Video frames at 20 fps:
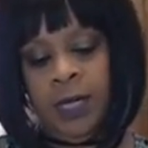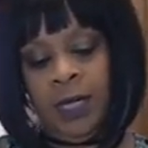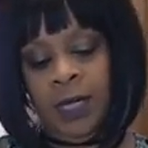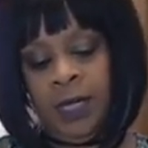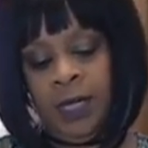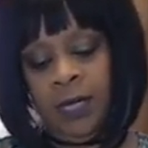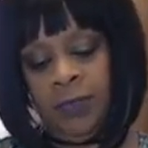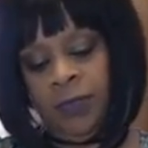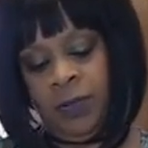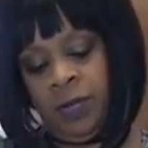
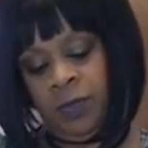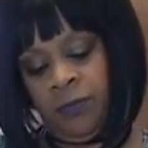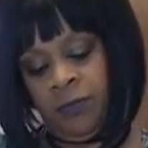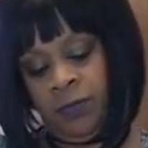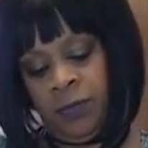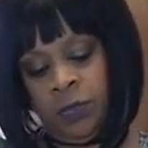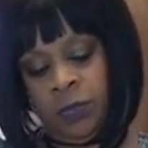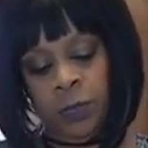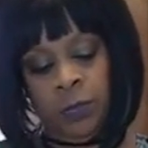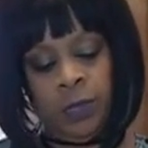even if
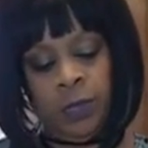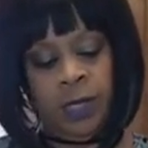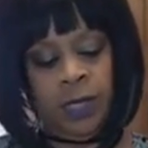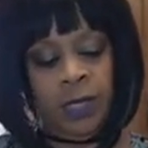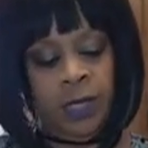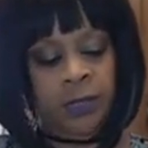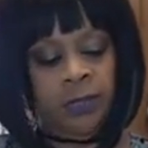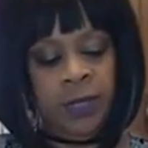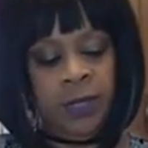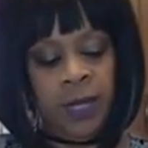you're doing
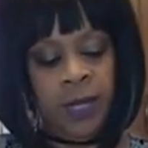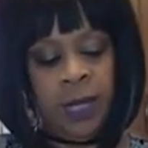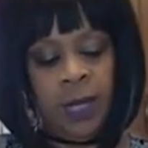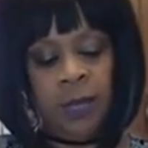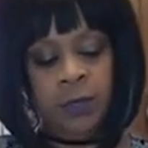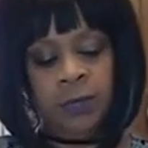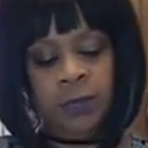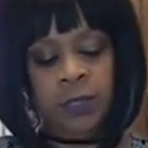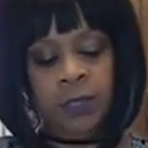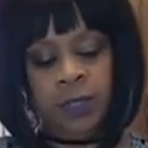anything
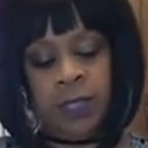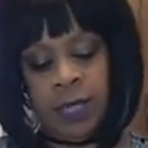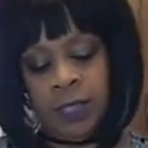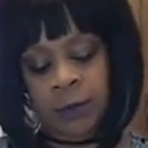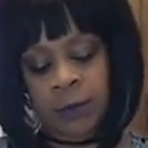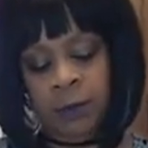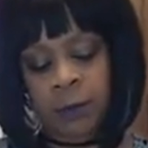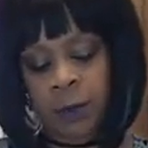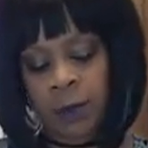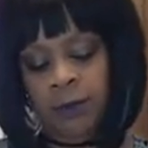else,
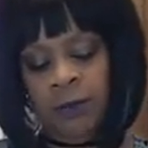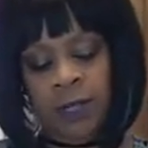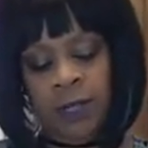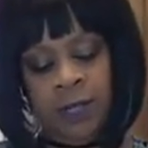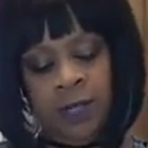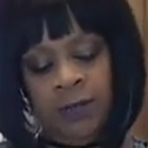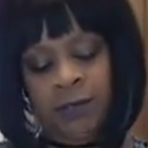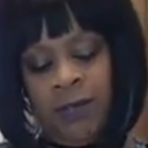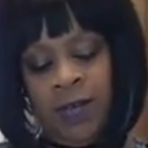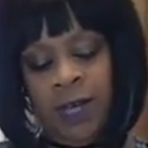that's
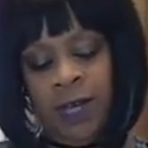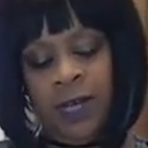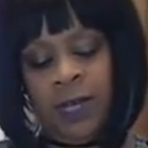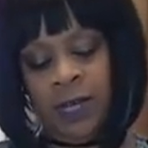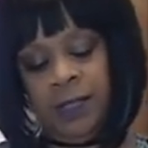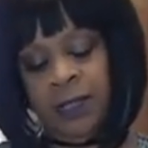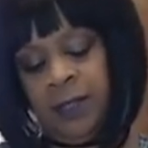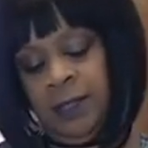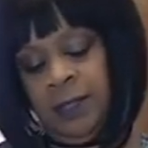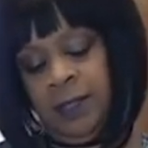perfectly fine.